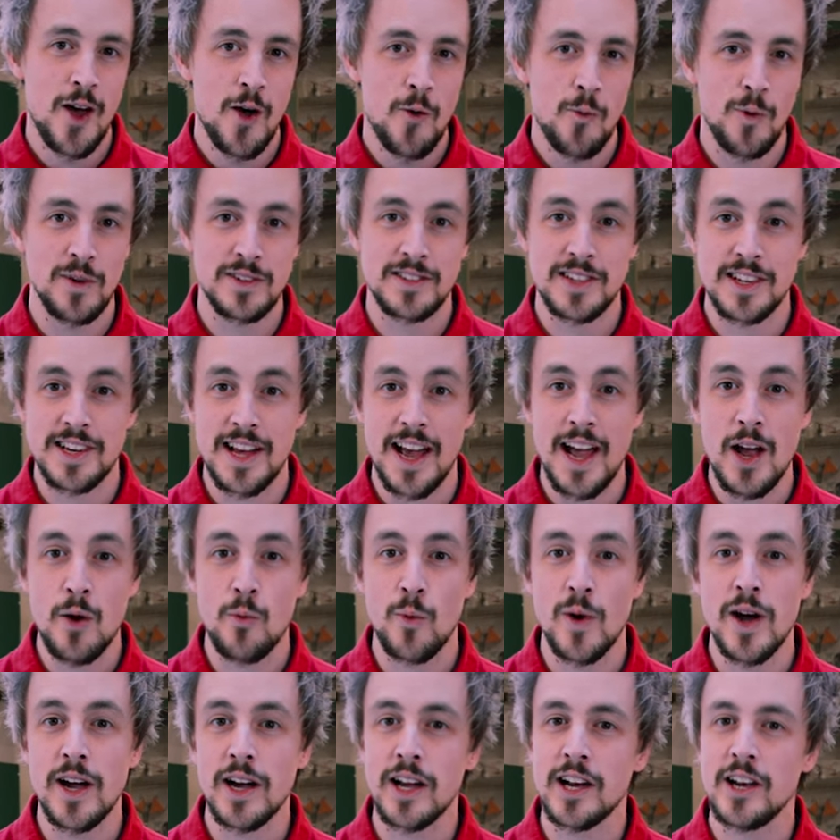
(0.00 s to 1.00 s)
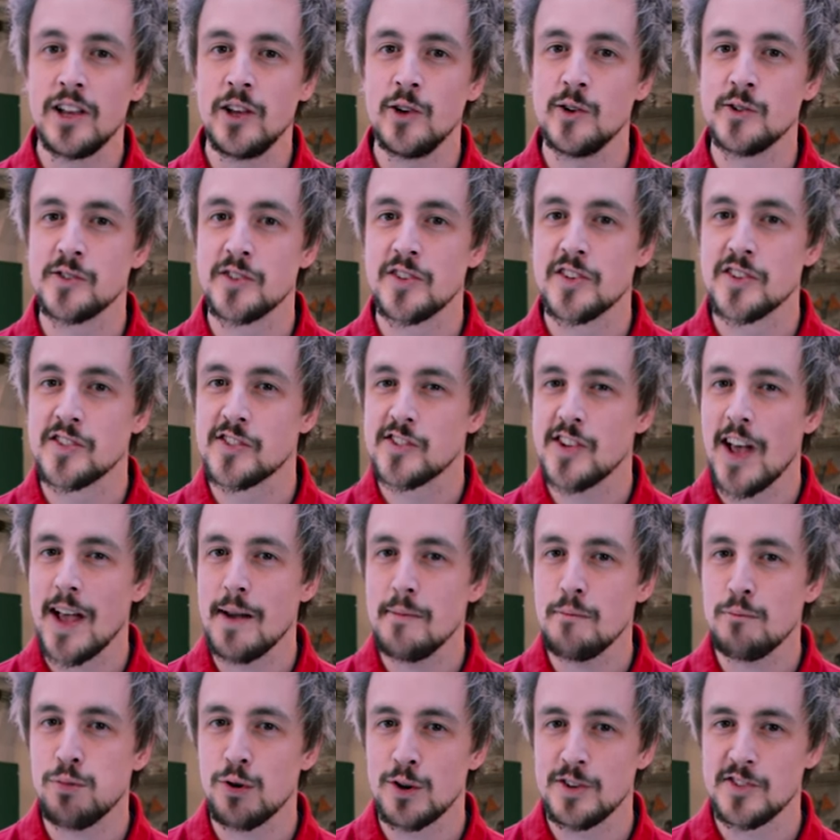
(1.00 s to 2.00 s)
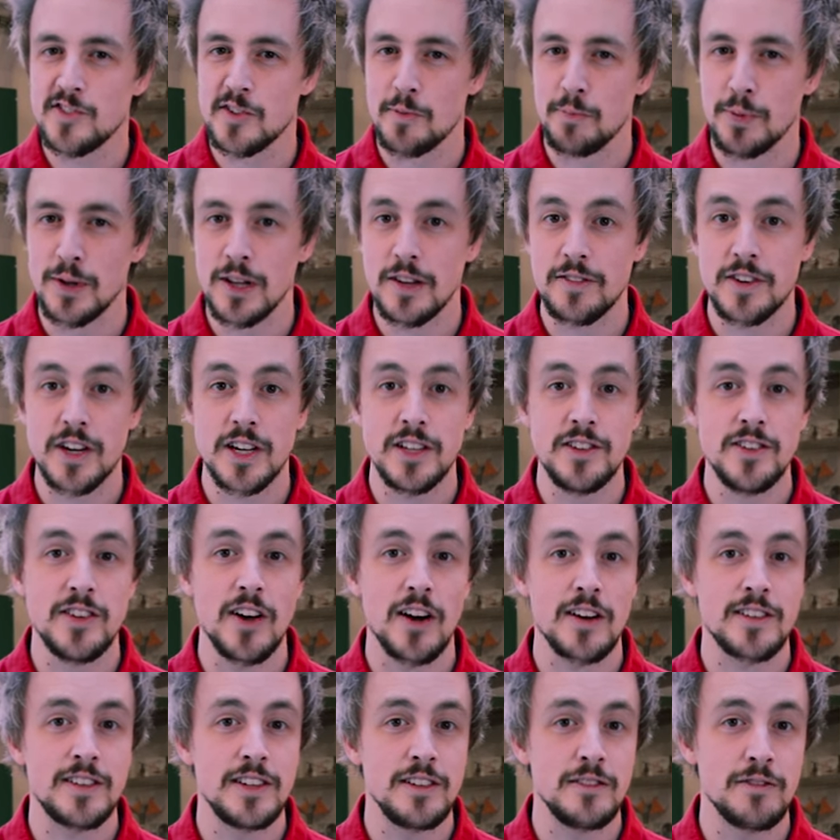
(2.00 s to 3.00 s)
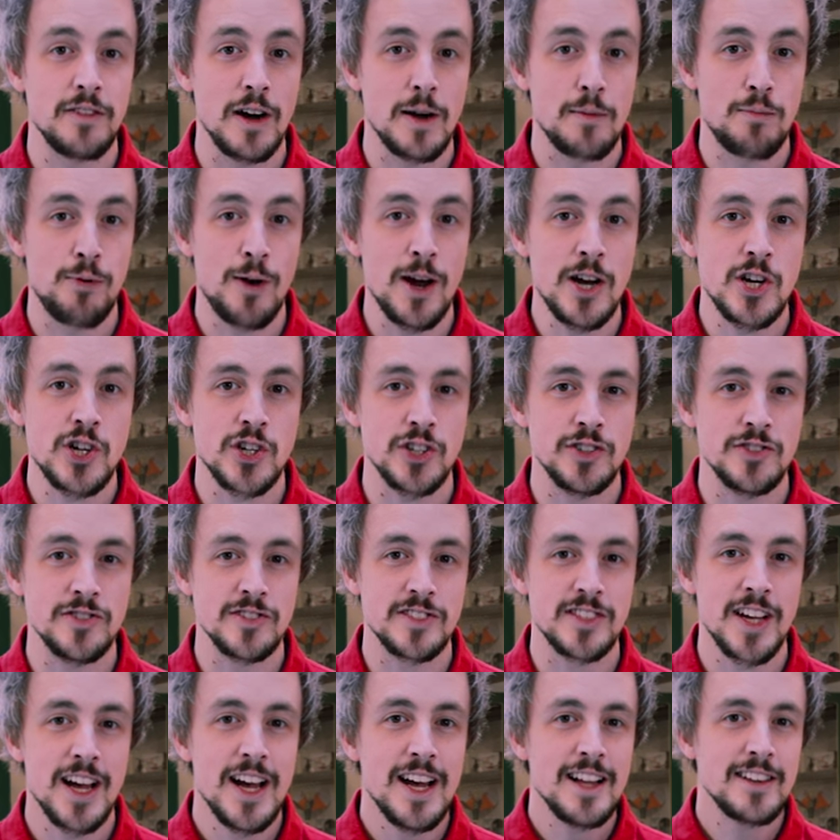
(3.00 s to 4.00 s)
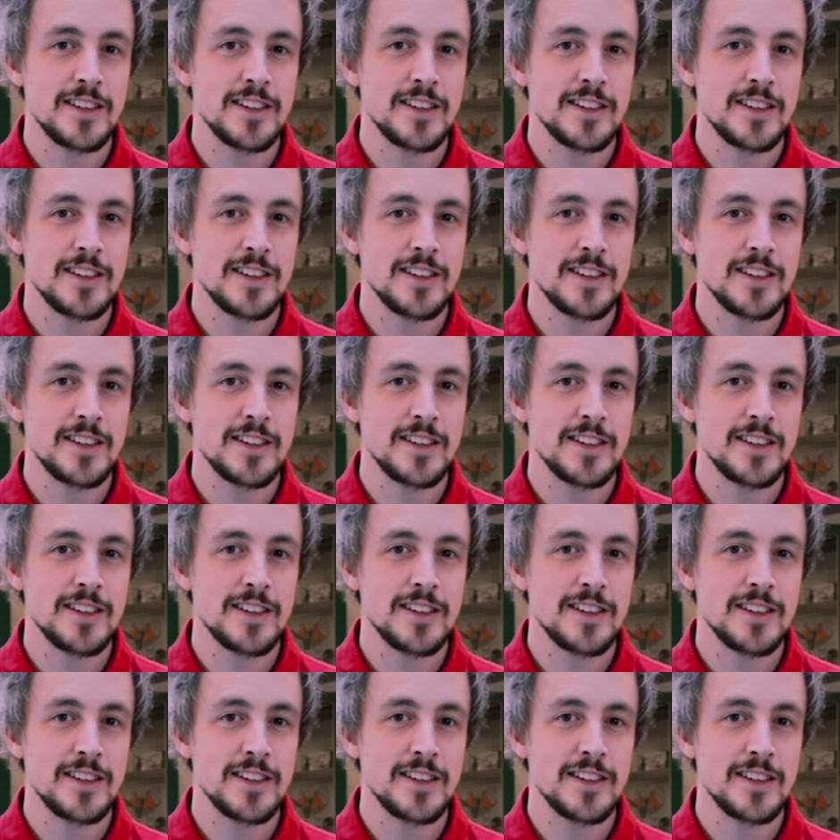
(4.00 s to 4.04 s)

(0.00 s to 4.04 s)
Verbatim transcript: Well, today we're going to use the same principle of conducting vibrations